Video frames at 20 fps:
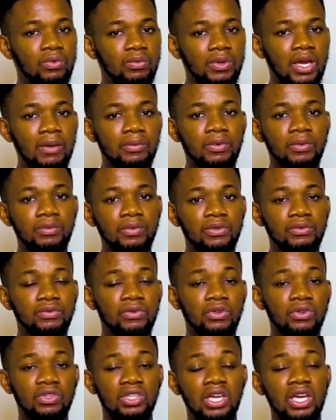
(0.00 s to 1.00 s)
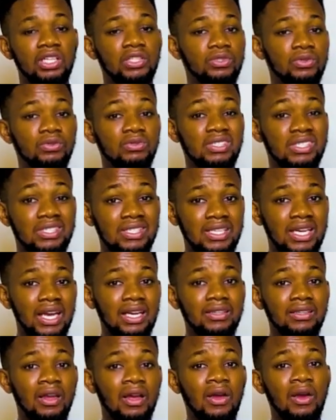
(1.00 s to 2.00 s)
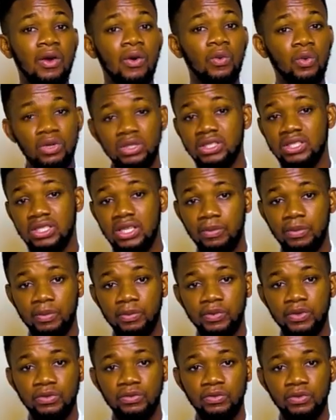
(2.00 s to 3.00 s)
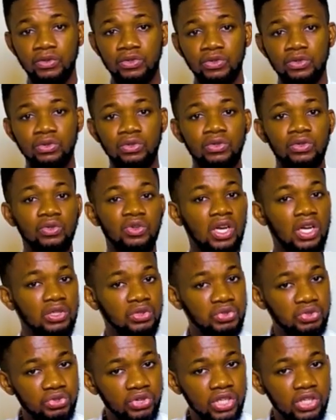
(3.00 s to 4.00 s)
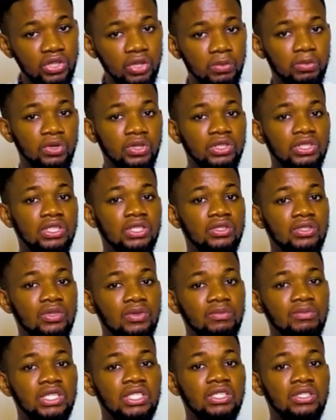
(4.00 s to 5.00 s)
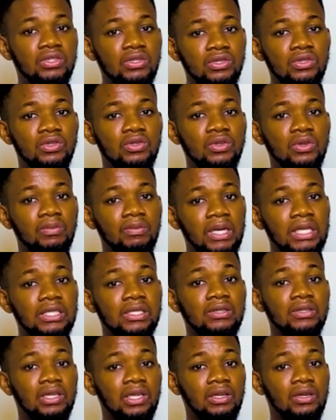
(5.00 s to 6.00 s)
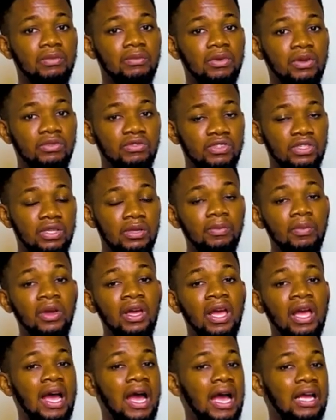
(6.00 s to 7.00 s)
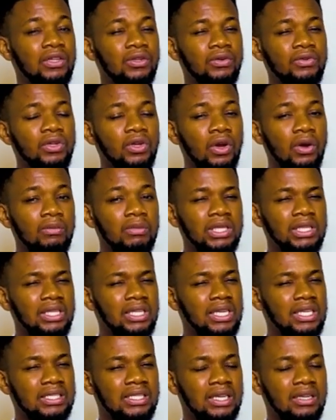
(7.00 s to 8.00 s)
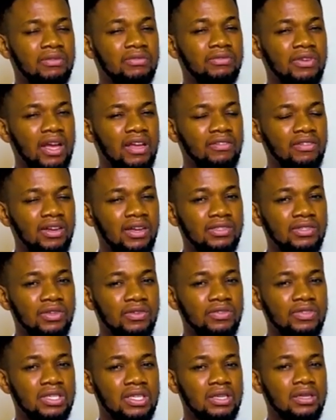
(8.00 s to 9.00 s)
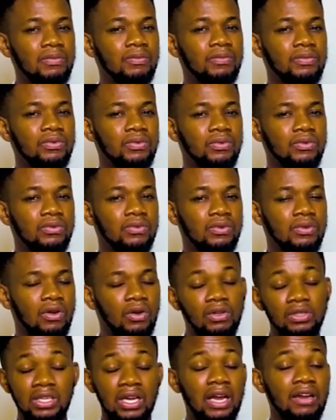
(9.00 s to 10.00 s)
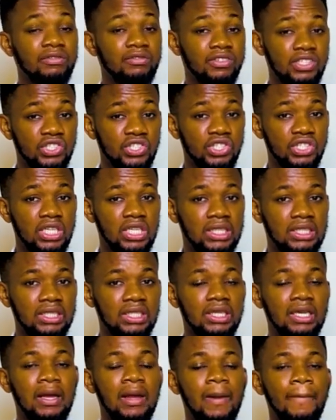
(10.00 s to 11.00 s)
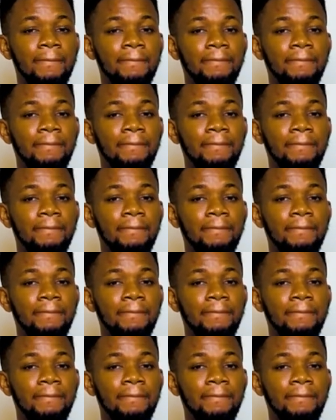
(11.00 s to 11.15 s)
will be appropriate for you. Now, you decide what is appropriate for you. You can train your body into being used to a particular number of sleep. I don't recommend less than 5 hours of sleep on the average daily.